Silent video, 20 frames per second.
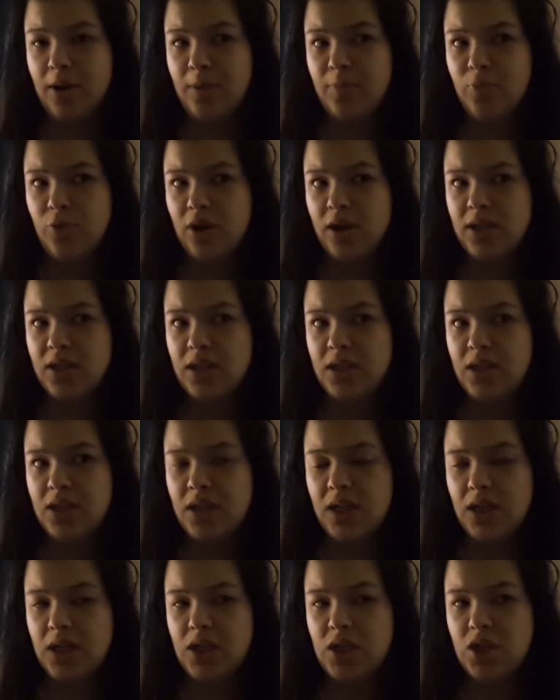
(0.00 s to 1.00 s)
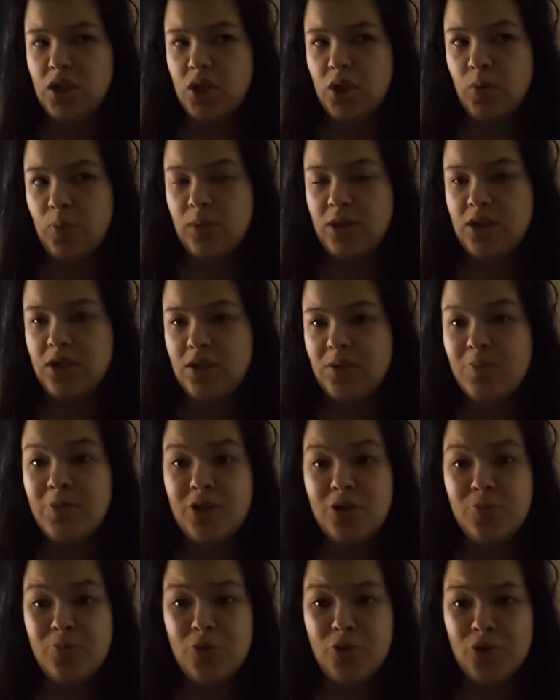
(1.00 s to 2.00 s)
by Brandon Sanderson, which is
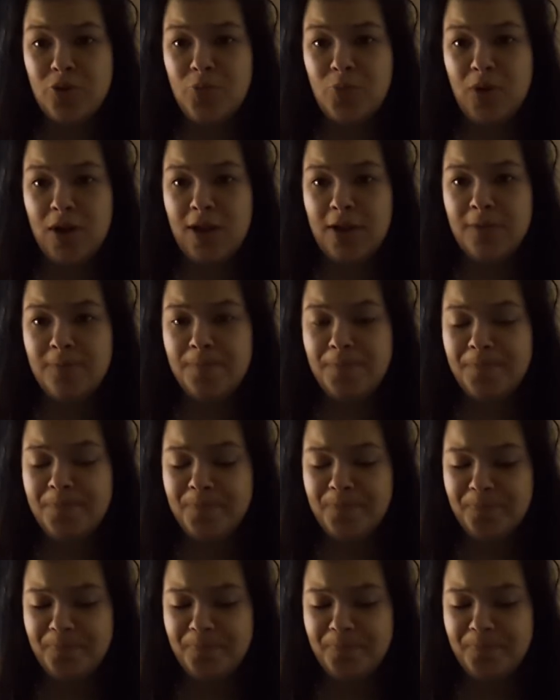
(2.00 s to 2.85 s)
Mistborn 1.